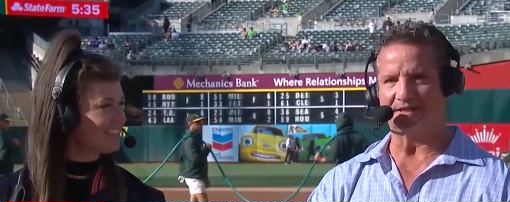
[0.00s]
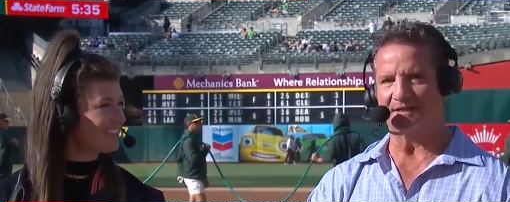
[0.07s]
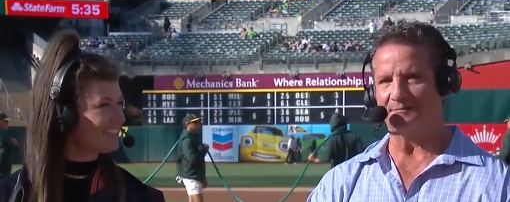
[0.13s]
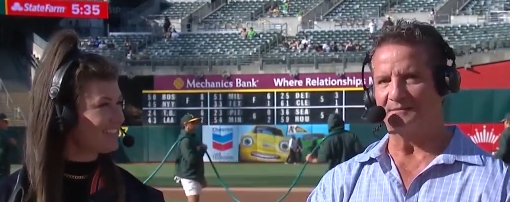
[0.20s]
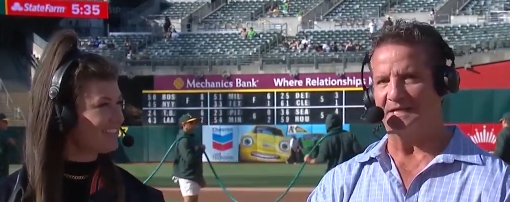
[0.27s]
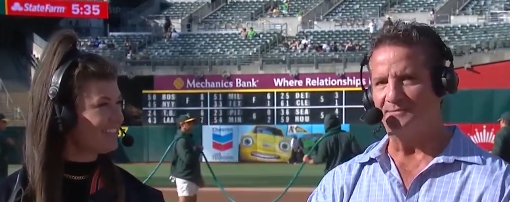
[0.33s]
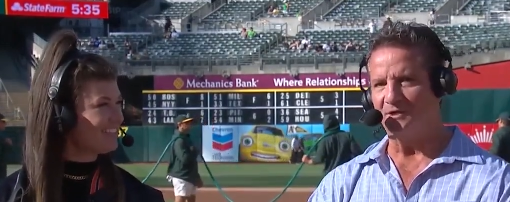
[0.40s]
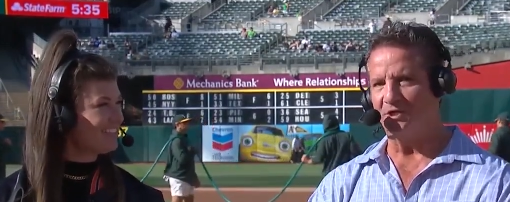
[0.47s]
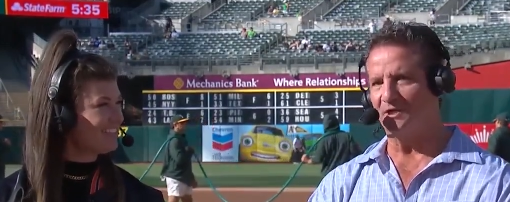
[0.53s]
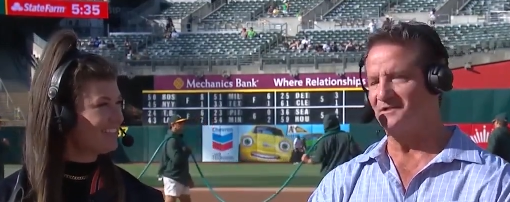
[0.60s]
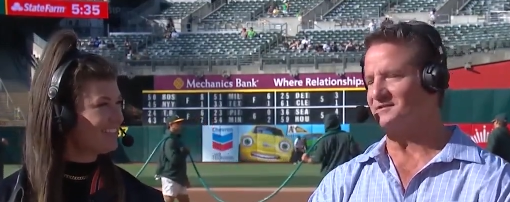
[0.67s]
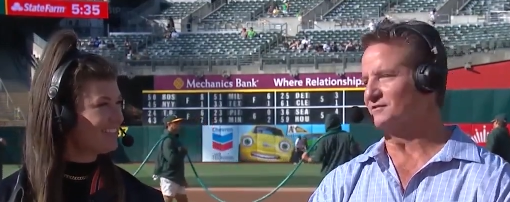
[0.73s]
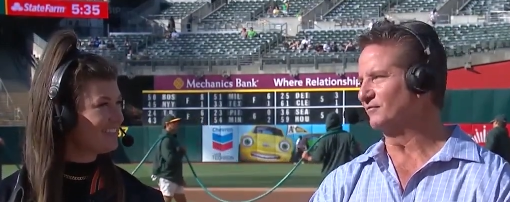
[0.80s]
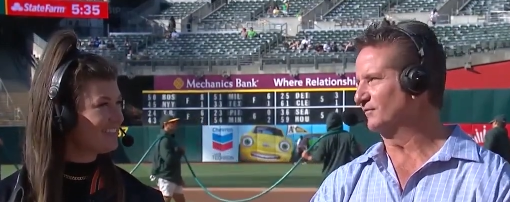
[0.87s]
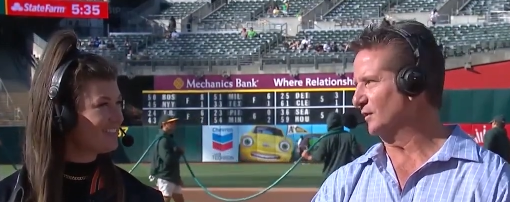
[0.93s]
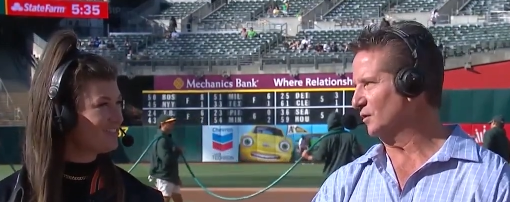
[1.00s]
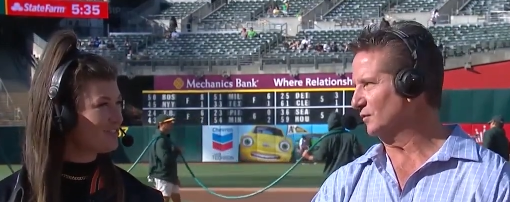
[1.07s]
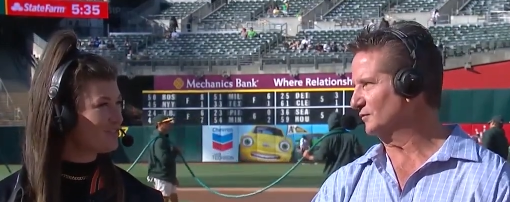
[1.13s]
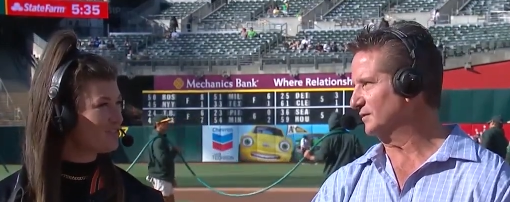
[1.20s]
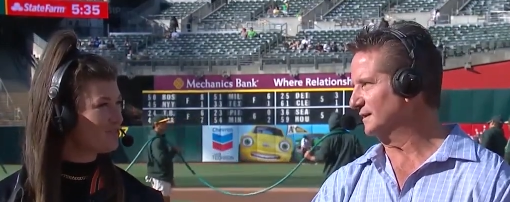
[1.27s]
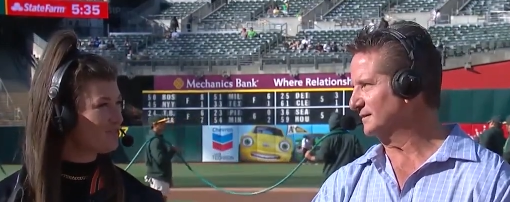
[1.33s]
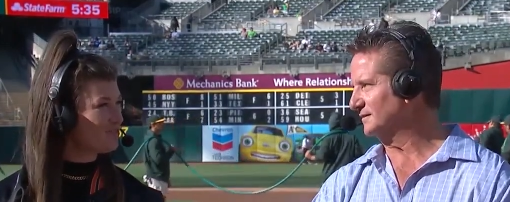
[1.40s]
Speaker 1: Maybe Austin Voth.
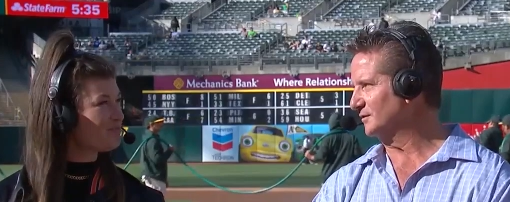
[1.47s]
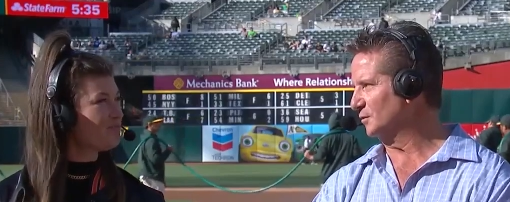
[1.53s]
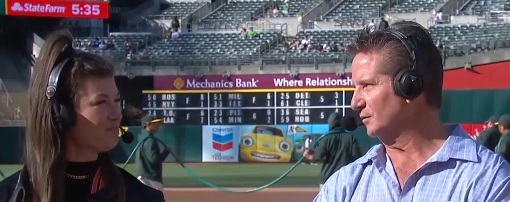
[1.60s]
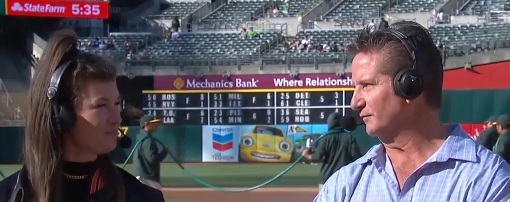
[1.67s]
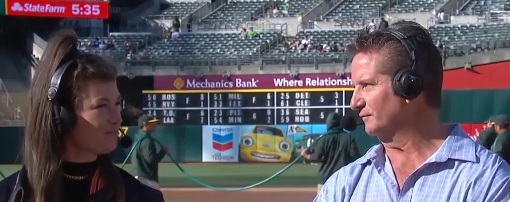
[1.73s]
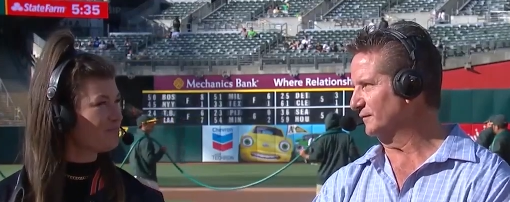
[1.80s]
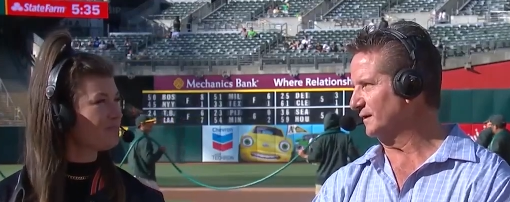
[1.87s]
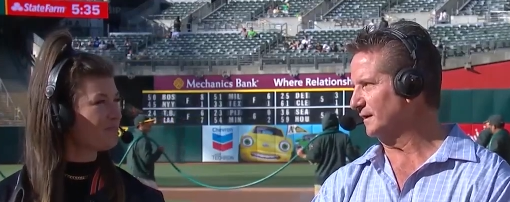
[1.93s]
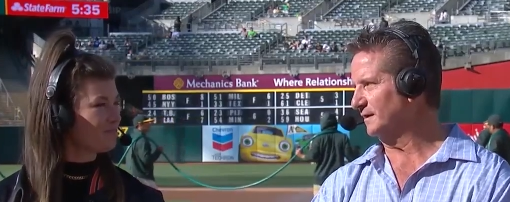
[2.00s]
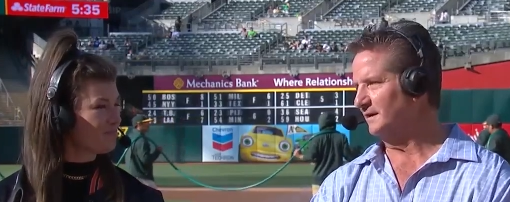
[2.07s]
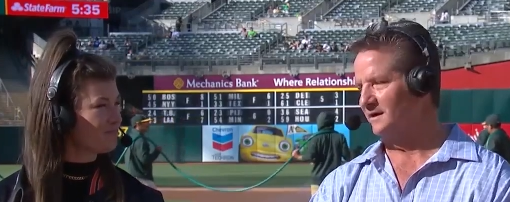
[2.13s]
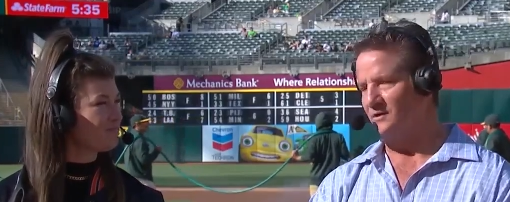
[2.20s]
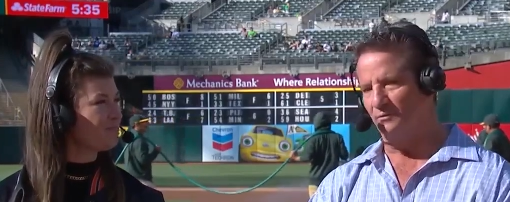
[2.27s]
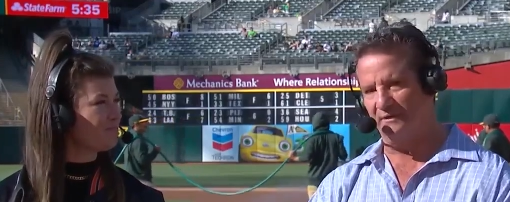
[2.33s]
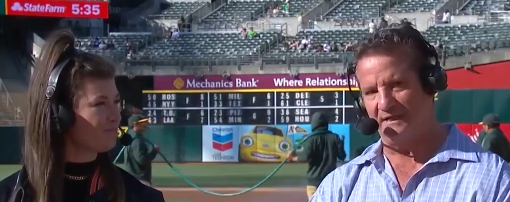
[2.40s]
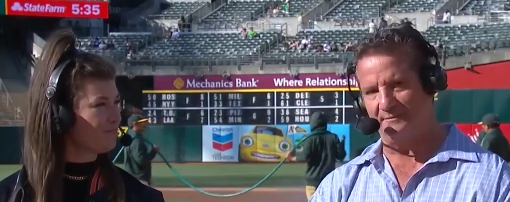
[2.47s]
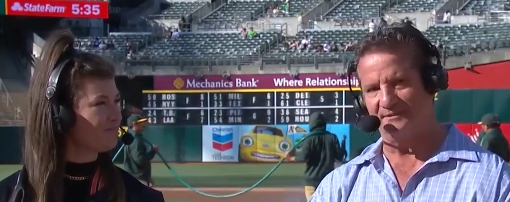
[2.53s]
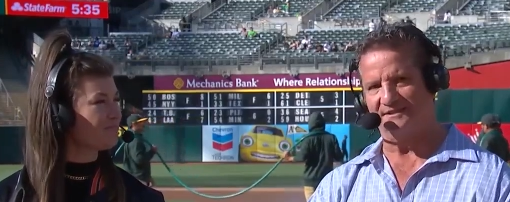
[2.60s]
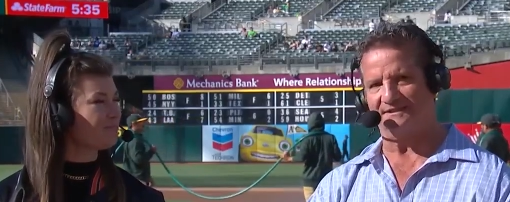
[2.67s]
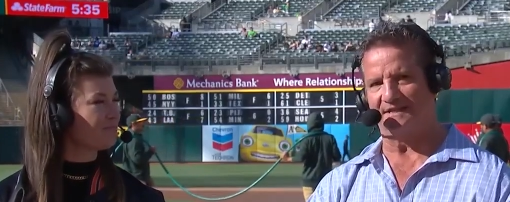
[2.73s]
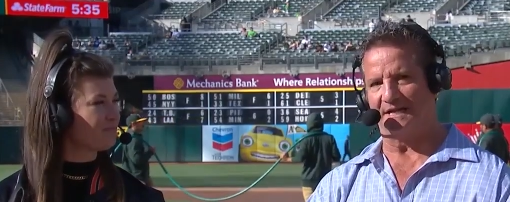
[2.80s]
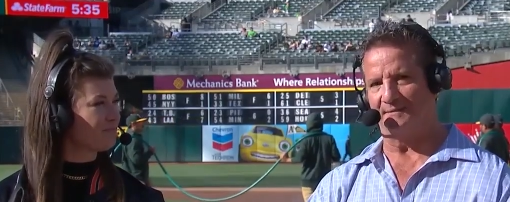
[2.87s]
He's in Norfolk, rehab
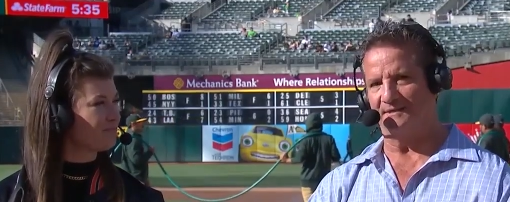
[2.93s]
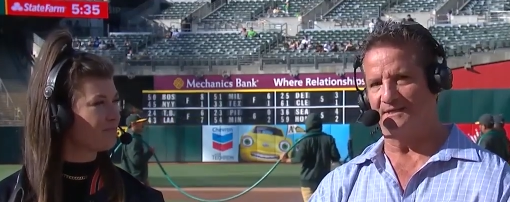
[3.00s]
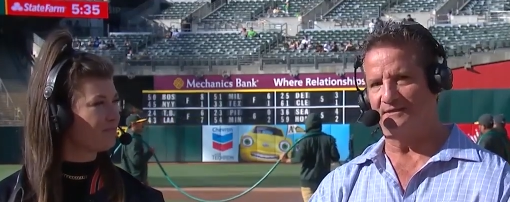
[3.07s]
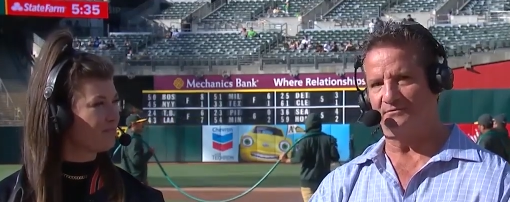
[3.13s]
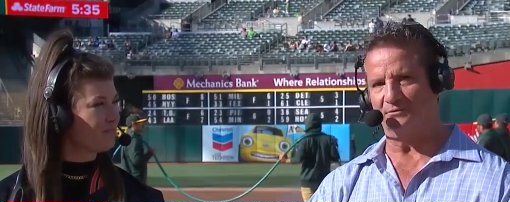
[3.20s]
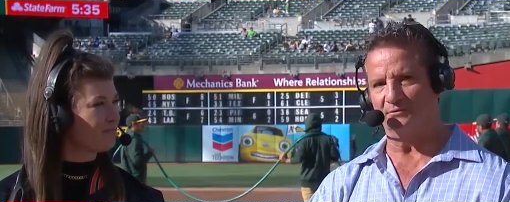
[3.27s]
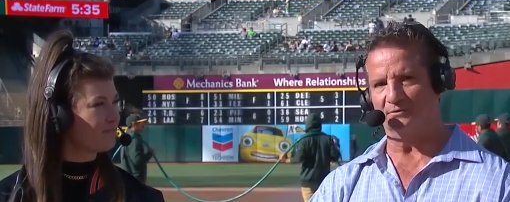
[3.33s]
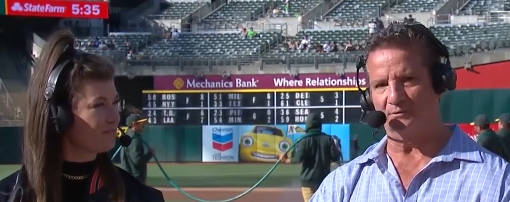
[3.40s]
assignment. He threw three